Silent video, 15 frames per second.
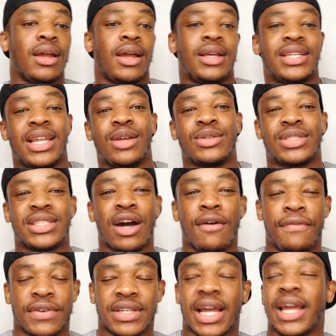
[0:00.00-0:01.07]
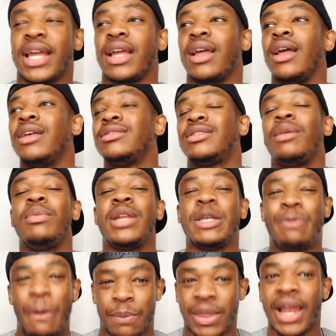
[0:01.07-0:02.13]
He said it was selfish. Like some of
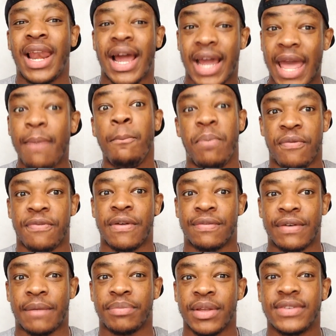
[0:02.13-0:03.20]
these people, they lack empathy, fam.